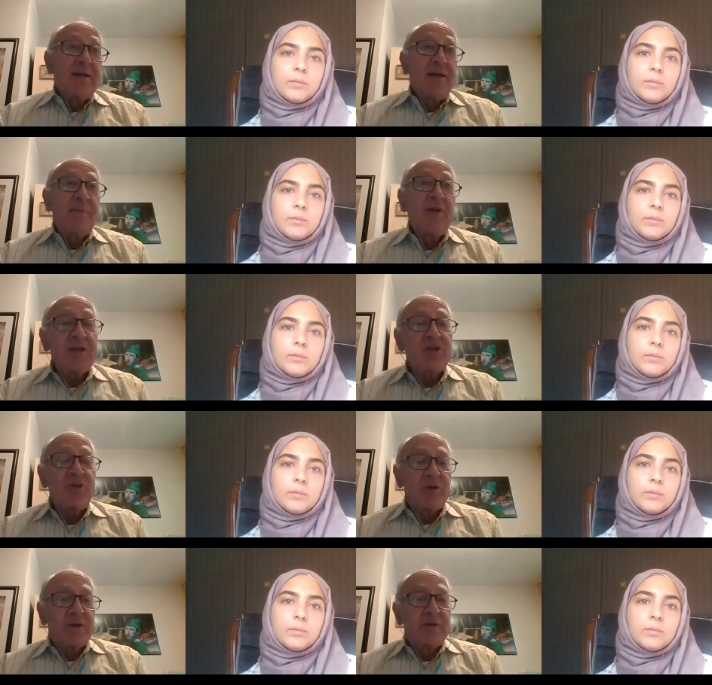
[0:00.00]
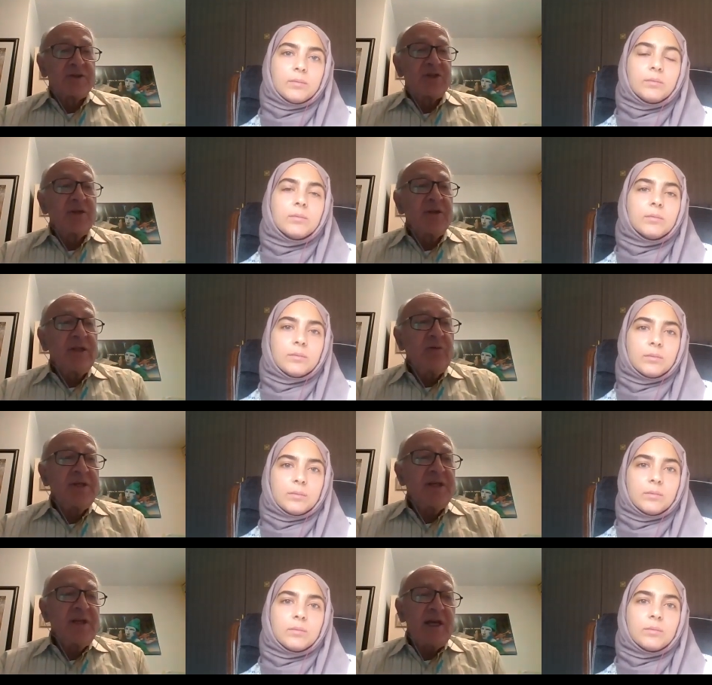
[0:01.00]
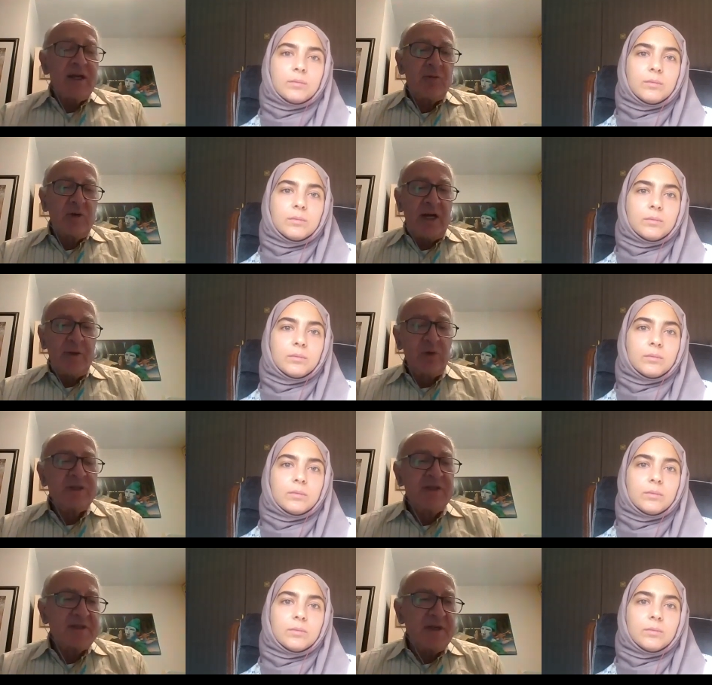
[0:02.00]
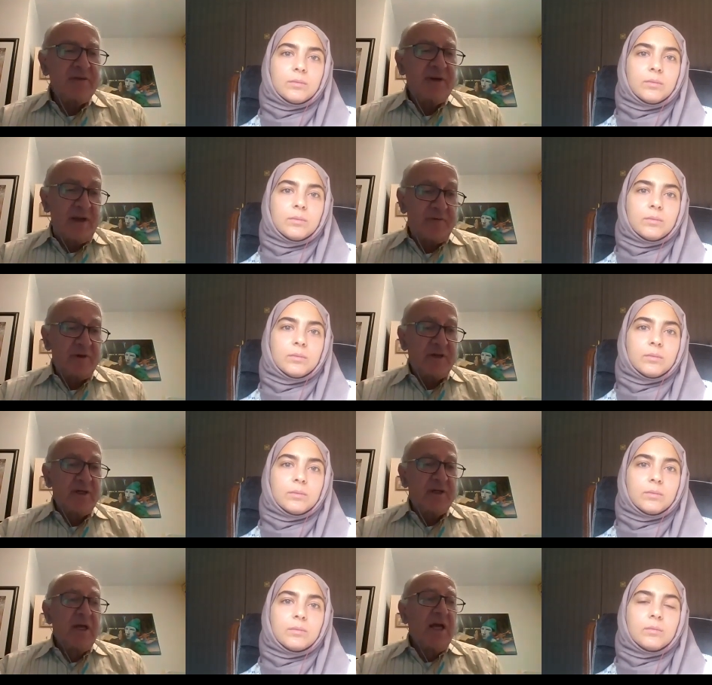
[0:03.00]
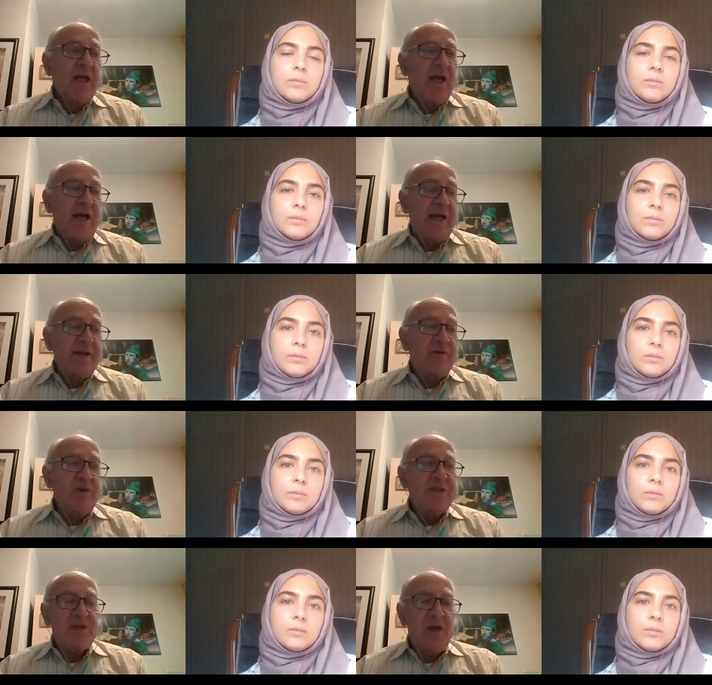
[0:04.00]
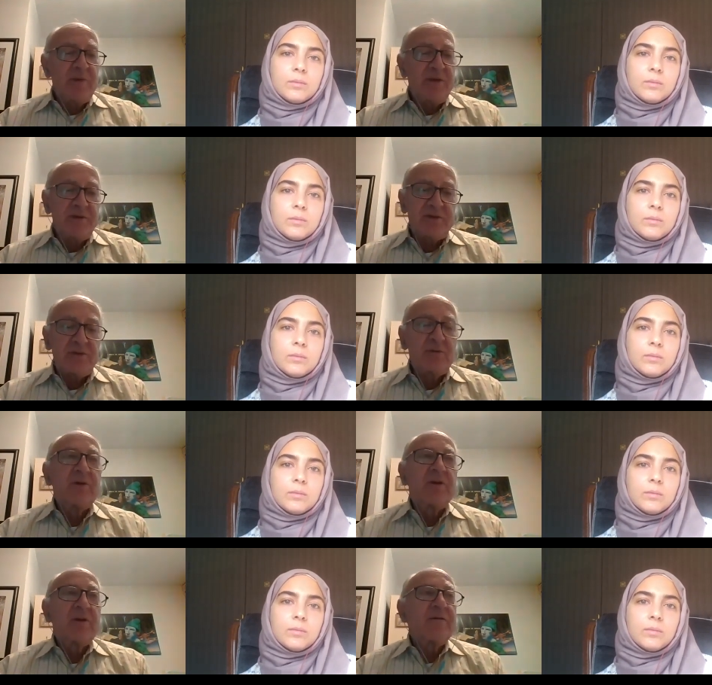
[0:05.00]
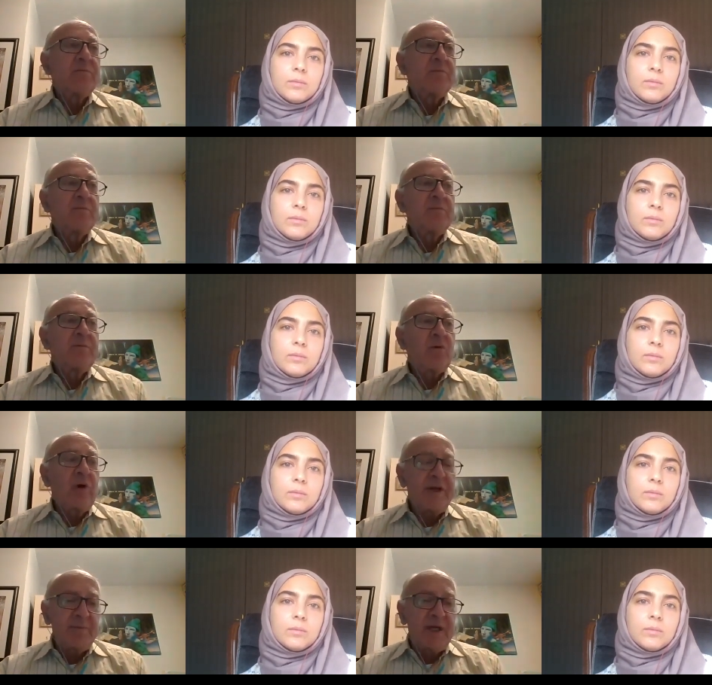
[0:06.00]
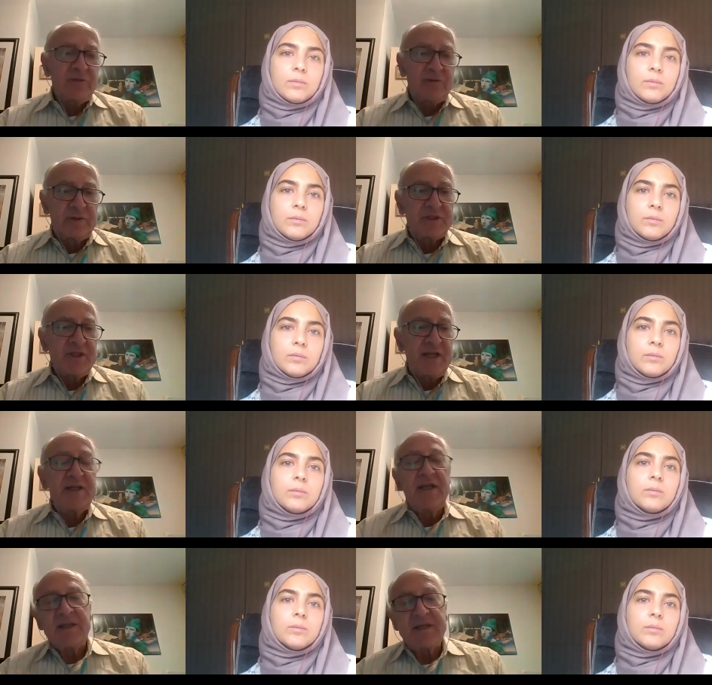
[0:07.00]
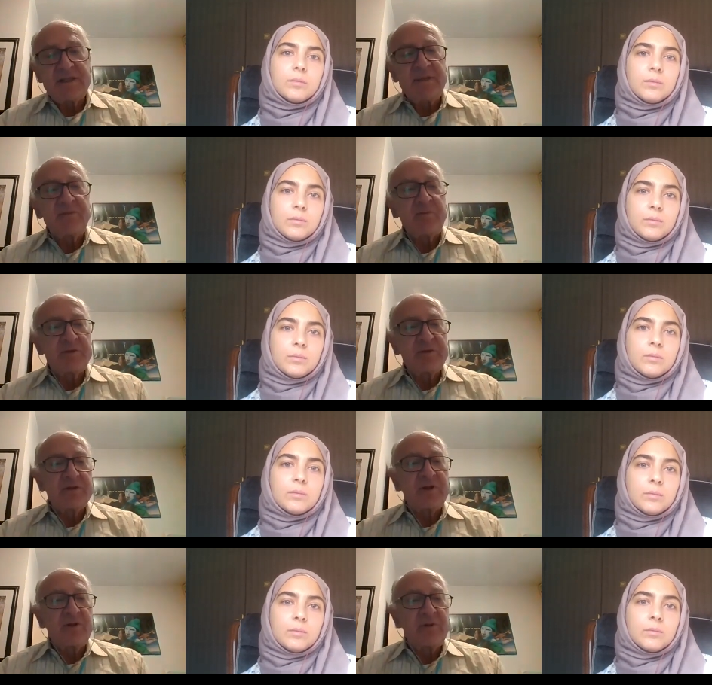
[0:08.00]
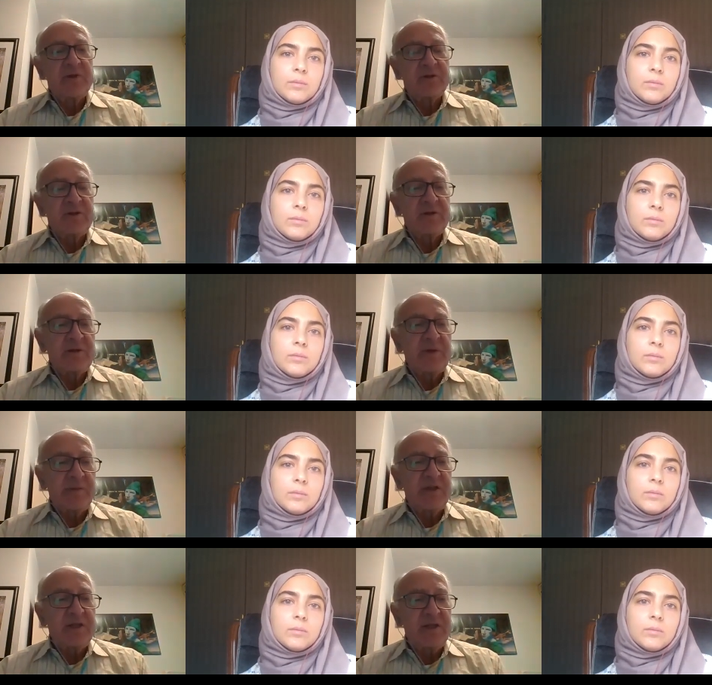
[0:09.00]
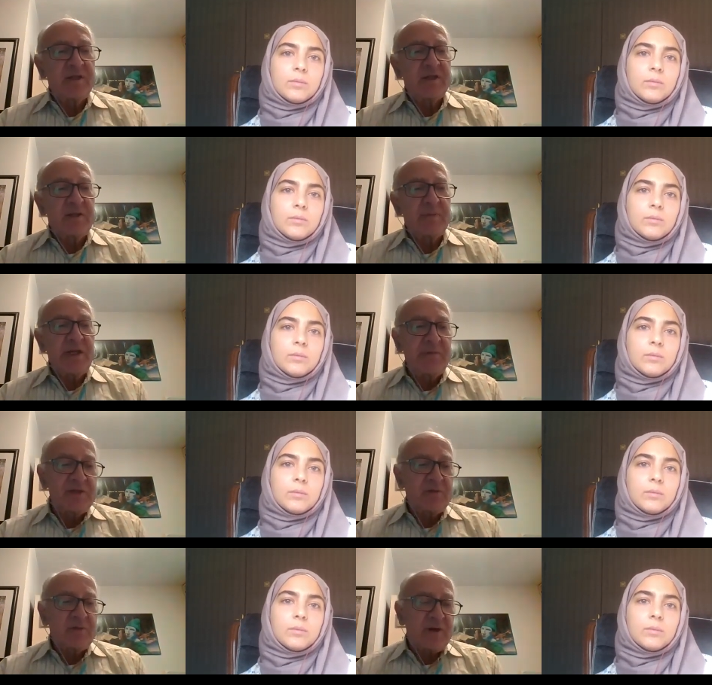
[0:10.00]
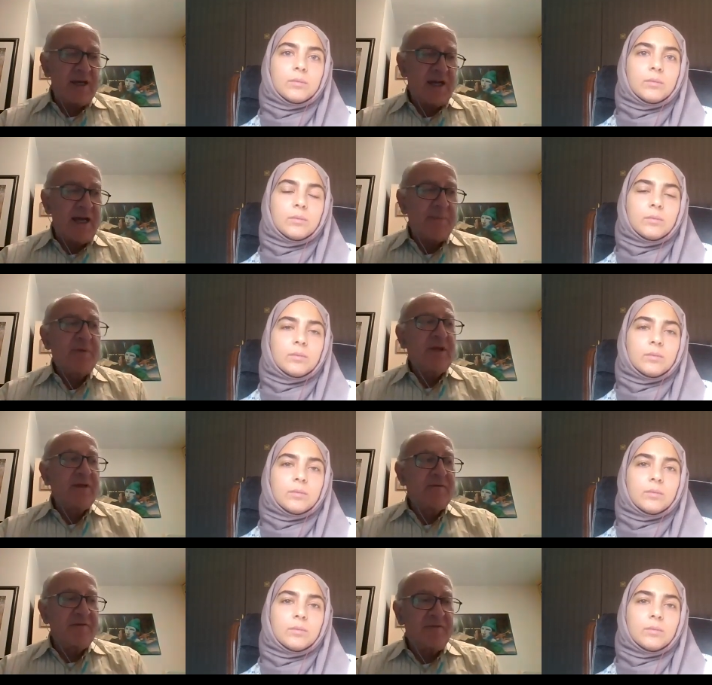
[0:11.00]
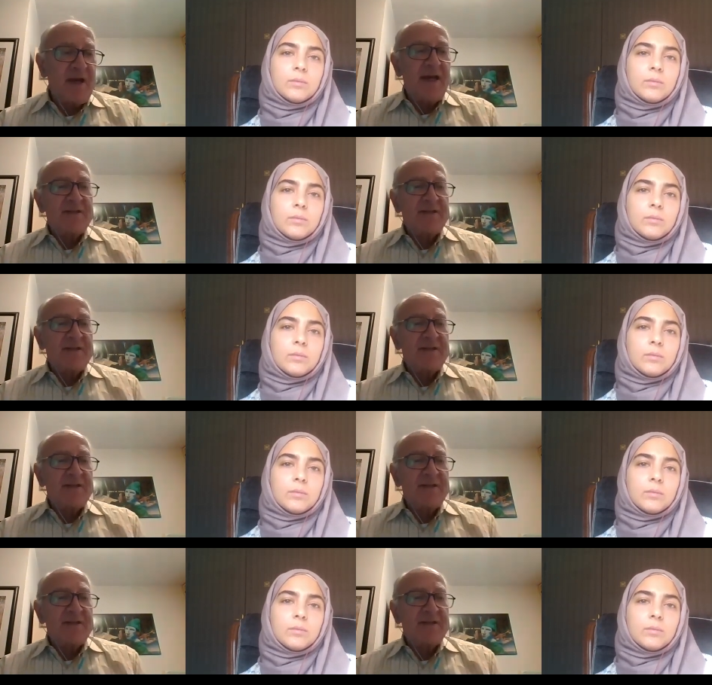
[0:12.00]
Speaker 1: I'm not sure. Certainly, we well, I worked in Southern Africa, and we saw mothers who were quite malnourished, and yet they seemed to produce all the milk that the baby needed. The babies were happy and fat,